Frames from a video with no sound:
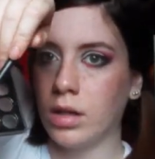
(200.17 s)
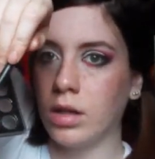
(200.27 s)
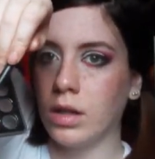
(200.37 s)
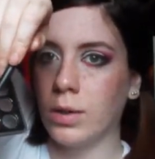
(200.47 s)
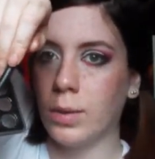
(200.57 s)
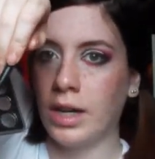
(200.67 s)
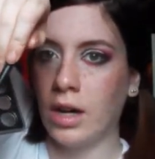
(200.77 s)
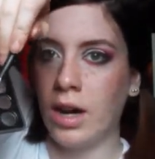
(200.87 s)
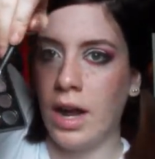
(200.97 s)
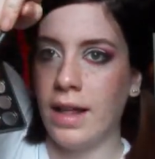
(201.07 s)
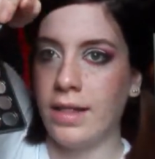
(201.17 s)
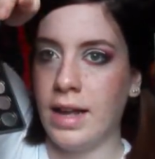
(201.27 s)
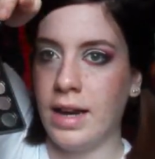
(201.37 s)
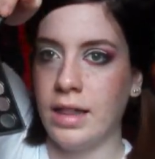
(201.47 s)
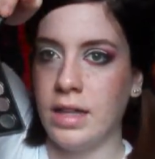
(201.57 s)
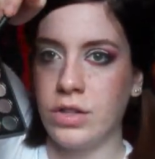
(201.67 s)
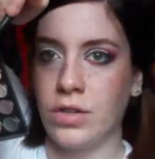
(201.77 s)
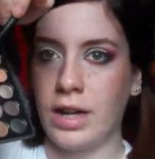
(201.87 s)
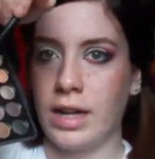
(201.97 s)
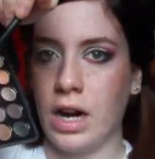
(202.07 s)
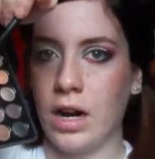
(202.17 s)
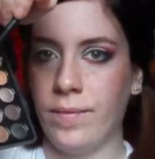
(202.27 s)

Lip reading: this one here, and then this red here.